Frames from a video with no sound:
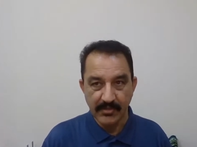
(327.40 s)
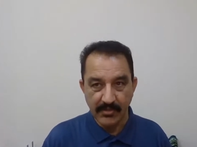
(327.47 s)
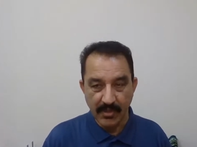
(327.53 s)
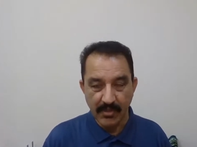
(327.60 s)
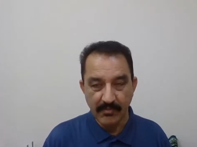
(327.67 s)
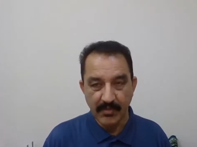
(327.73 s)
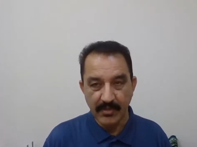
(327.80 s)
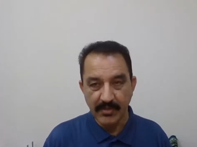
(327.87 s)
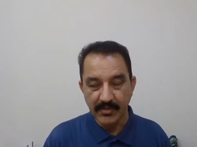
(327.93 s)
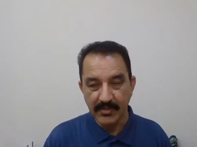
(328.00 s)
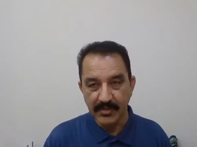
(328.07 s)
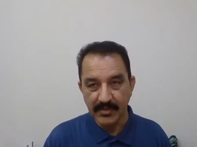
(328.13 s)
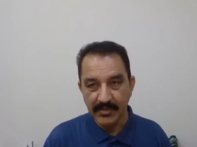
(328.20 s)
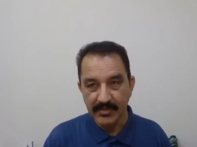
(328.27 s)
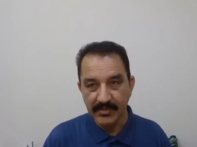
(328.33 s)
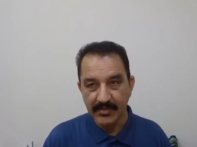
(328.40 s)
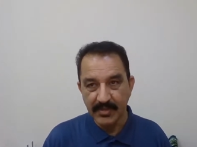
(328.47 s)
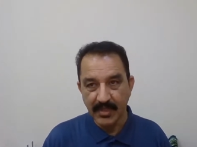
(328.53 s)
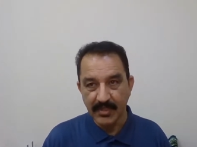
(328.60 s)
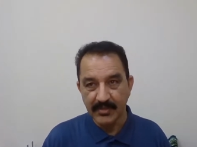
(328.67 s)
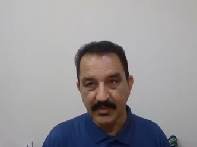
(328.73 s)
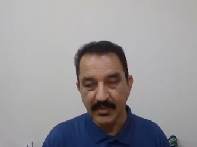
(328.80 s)
Stormwater is
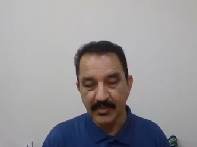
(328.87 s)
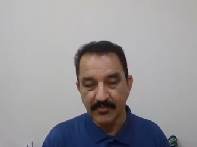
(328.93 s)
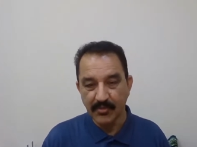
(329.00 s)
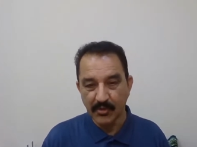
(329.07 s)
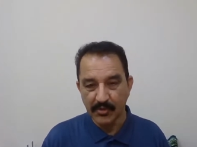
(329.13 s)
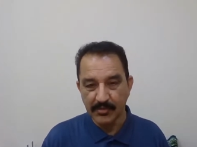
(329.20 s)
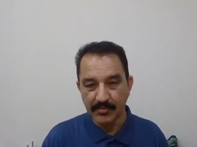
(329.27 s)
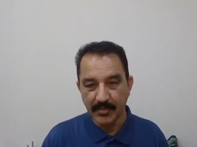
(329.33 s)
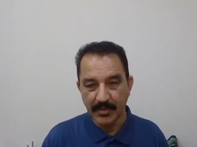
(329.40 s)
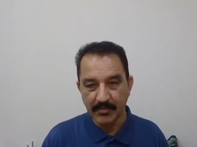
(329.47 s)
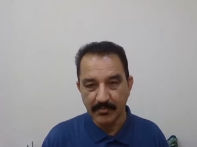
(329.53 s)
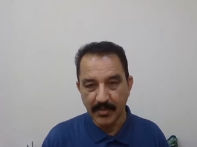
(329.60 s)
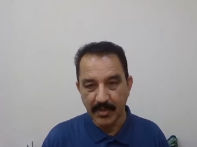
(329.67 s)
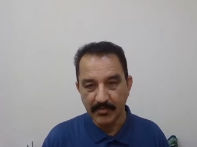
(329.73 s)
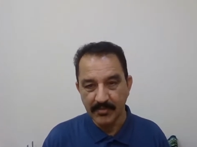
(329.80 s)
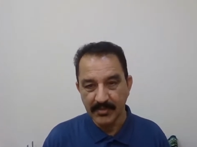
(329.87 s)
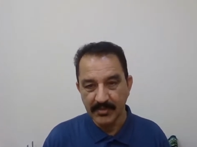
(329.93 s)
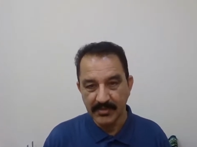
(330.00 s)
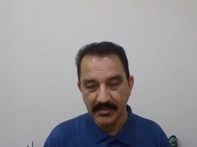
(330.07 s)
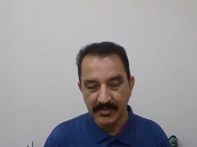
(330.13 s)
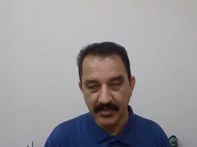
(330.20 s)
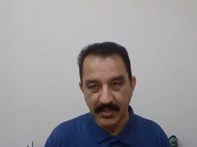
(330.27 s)
not a force main pipe.
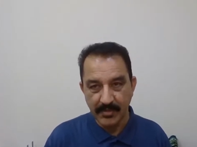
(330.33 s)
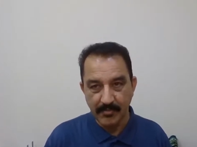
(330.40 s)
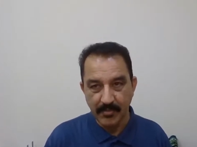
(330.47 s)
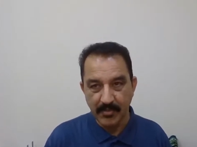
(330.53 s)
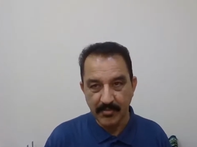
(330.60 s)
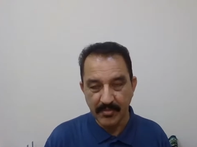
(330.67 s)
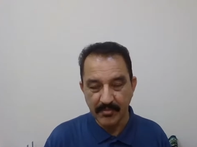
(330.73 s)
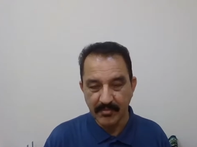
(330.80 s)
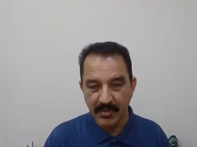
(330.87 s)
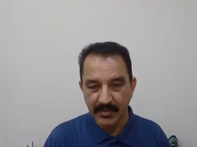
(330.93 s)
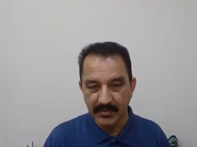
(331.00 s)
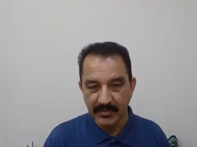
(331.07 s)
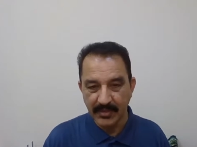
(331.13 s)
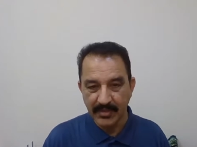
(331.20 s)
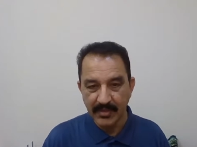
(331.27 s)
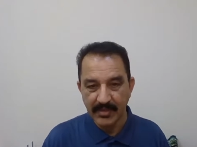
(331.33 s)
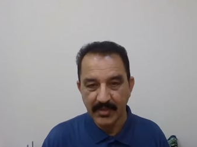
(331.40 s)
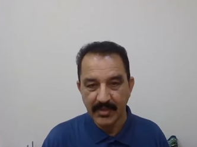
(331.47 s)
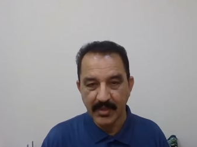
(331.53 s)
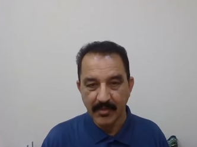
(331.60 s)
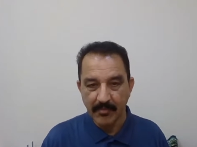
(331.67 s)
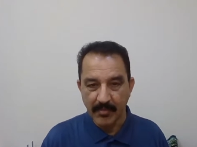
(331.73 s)
It is not pumped by the
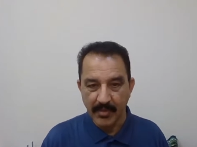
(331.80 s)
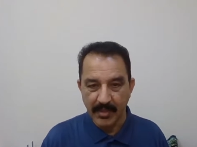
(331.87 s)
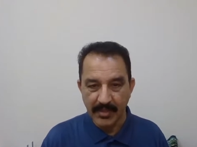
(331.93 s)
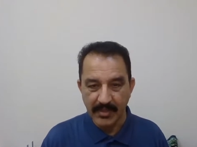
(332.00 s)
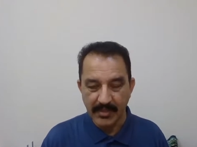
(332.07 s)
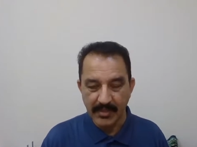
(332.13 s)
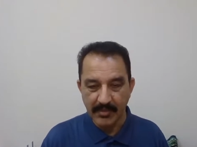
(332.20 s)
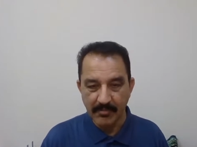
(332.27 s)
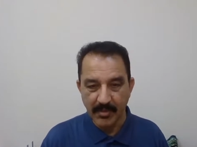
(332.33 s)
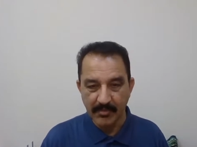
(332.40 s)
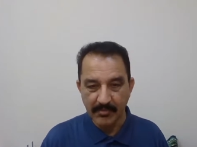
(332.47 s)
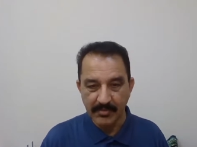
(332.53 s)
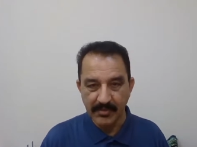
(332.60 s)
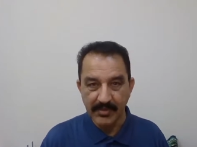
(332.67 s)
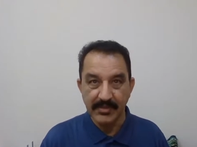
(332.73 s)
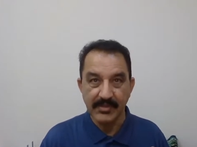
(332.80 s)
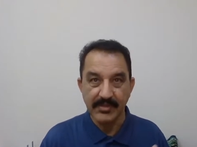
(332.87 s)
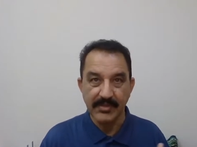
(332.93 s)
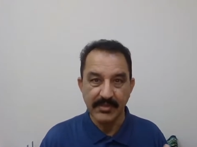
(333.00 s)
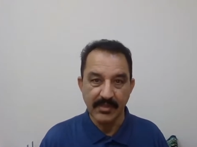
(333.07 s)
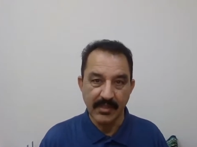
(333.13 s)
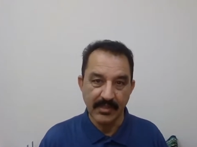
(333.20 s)
mechanical pump.
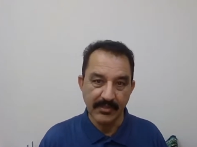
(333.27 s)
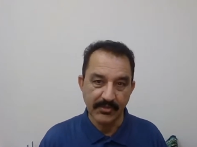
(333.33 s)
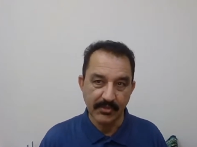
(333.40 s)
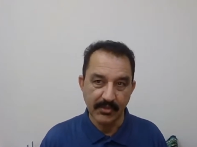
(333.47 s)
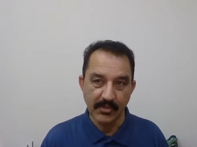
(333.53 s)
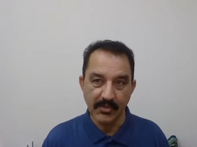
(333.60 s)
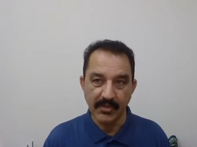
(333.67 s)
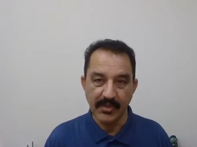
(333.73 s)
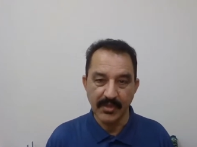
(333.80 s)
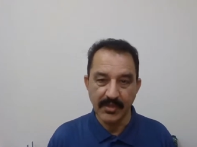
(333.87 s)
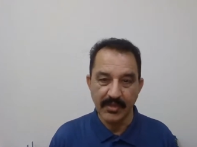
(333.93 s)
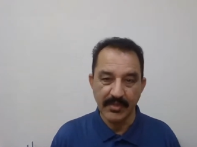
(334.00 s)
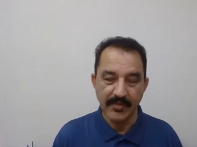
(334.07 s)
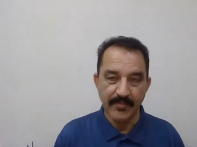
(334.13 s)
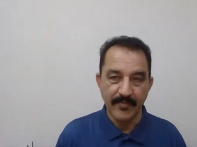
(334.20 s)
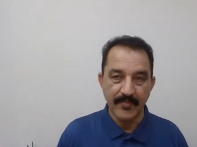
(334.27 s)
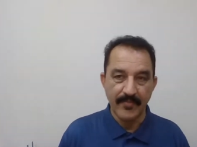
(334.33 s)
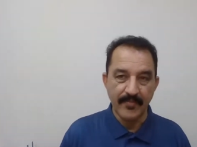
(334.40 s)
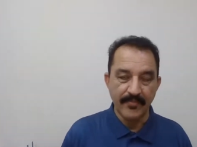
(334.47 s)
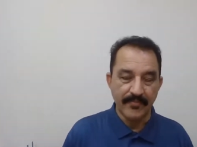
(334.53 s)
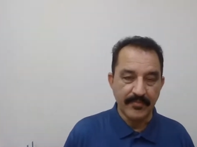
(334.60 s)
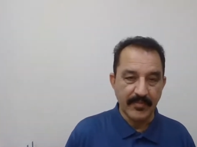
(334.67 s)
It's also a
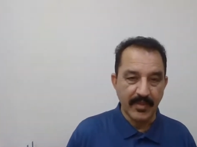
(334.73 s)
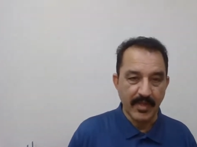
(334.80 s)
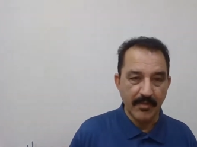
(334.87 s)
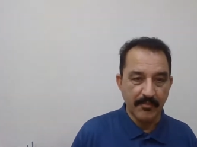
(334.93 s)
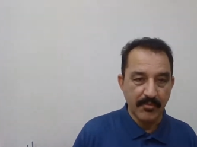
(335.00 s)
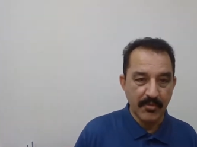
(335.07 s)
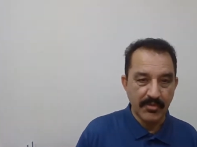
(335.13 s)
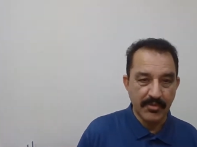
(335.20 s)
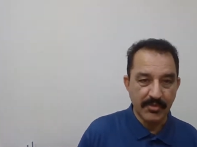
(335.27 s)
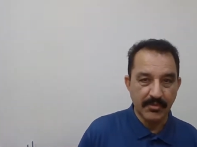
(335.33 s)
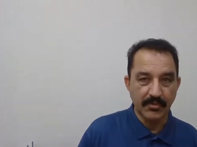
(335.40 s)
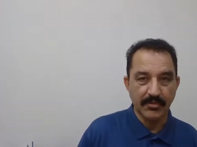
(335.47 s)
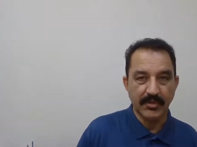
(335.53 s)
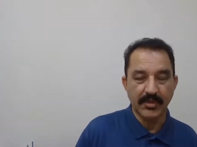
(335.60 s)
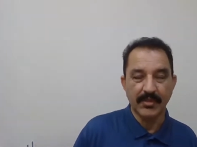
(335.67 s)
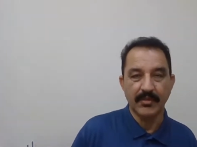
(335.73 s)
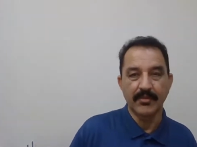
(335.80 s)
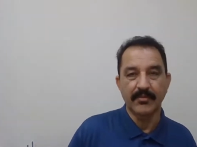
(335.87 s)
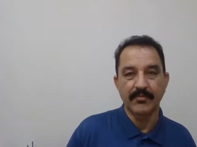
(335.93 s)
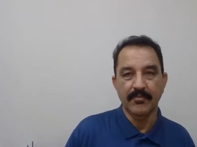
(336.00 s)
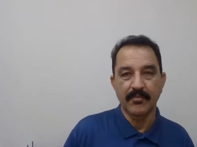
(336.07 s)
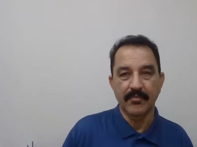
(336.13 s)
push to the
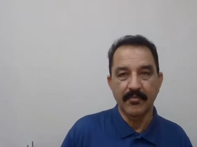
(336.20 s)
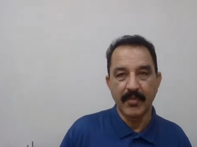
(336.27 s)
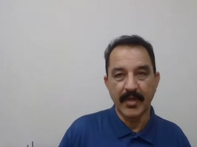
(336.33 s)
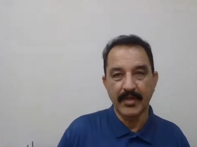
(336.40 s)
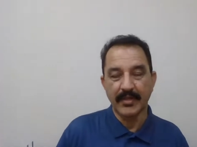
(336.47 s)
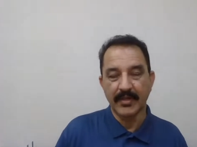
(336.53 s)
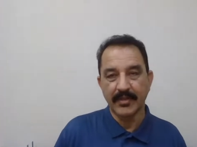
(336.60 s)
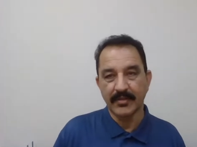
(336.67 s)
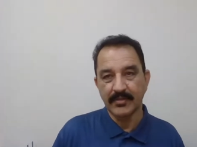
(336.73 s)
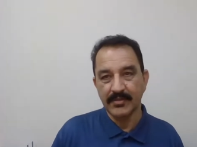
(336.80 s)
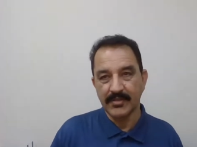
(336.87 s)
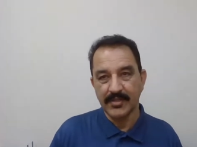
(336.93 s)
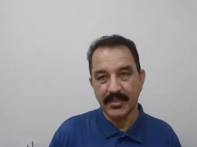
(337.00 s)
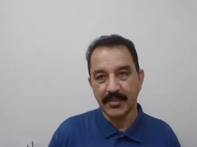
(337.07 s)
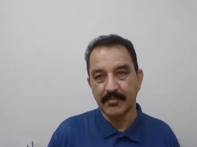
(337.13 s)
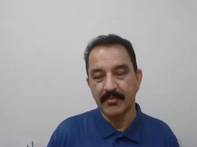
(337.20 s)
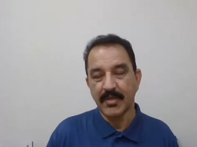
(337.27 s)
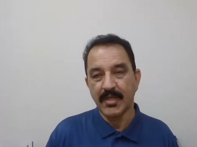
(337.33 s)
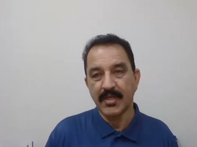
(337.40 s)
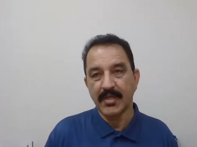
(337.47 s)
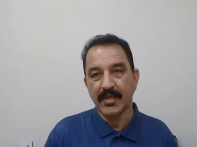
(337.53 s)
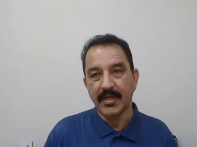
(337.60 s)
mainstream
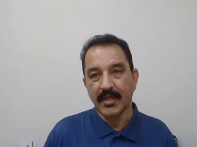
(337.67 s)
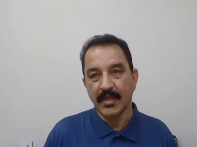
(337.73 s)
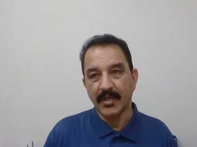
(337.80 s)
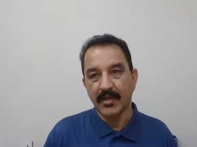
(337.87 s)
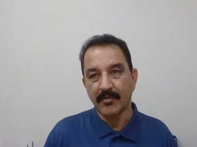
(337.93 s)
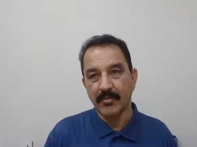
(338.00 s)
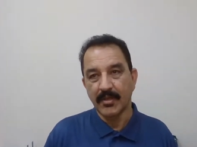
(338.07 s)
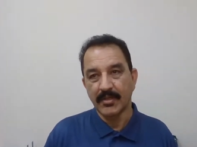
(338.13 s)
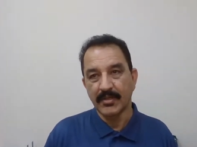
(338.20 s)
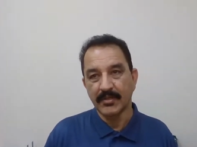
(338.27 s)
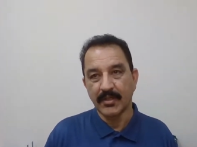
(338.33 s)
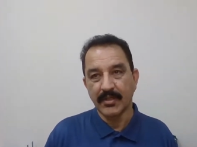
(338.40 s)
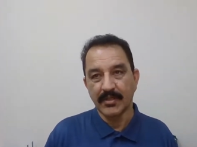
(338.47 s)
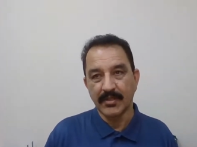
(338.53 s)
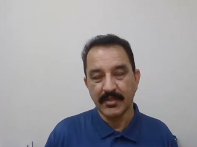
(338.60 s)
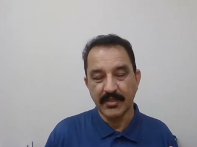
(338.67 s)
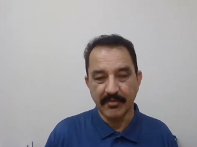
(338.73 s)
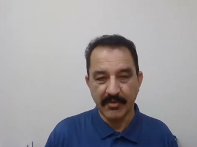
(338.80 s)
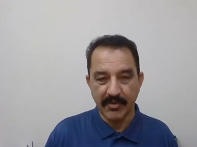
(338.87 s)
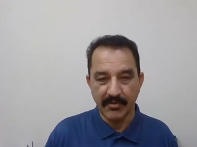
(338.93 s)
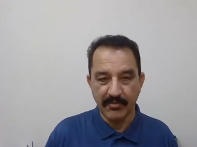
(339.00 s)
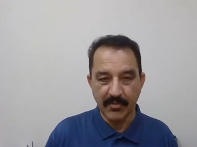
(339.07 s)
by the
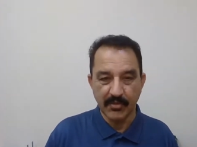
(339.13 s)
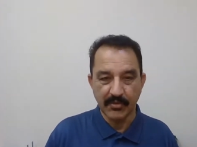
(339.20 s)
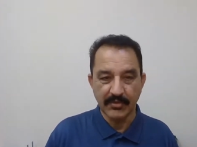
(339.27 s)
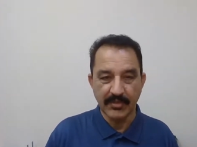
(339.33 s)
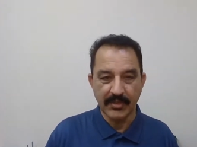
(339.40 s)
gravity flow.